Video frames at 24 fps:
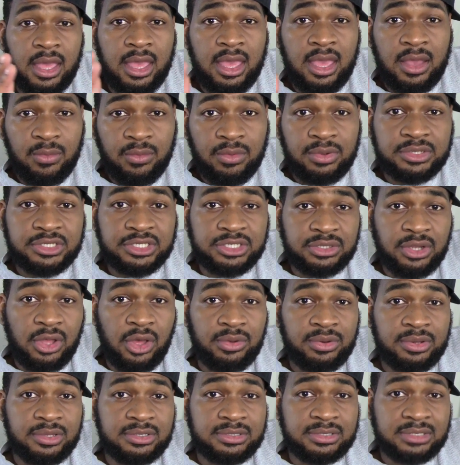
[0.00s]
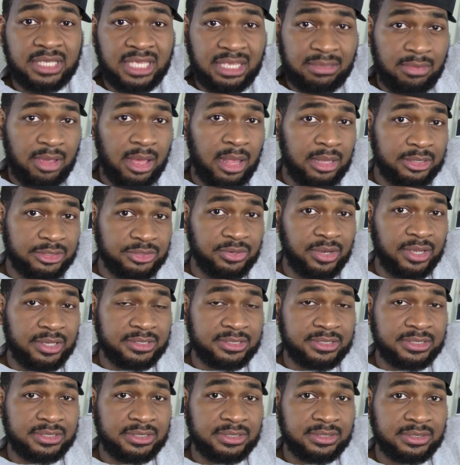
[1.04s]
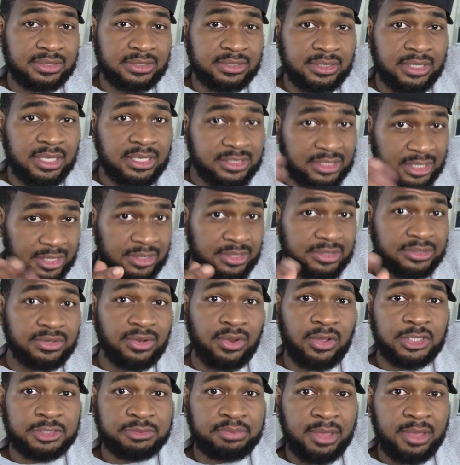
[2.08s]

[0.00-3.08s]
Edward Snowden's email address is in this girl's